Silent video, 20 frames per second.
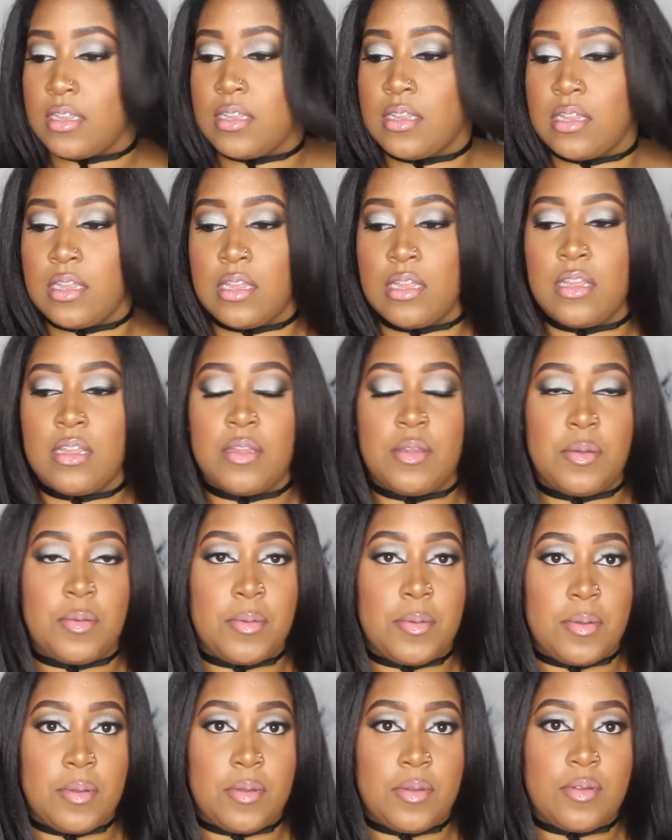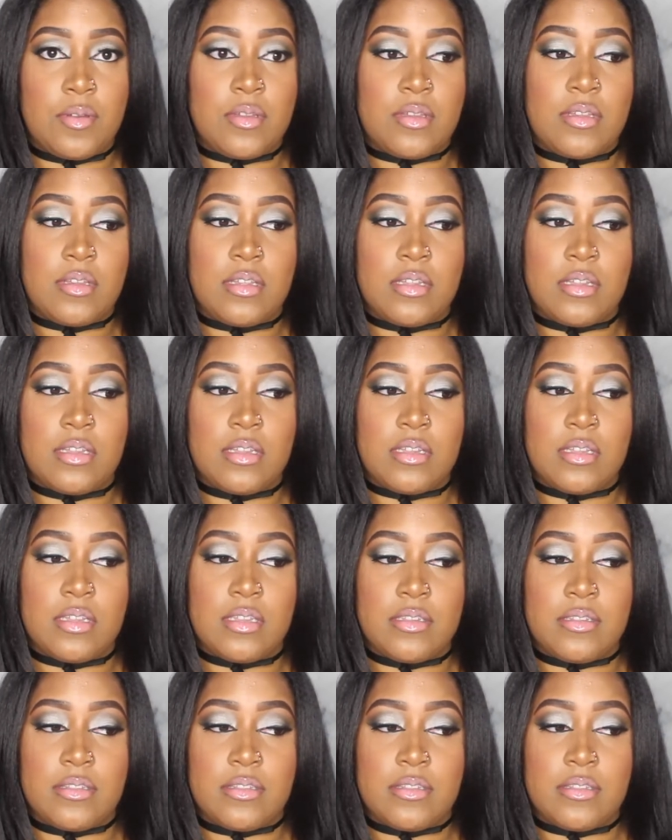(no one is talking)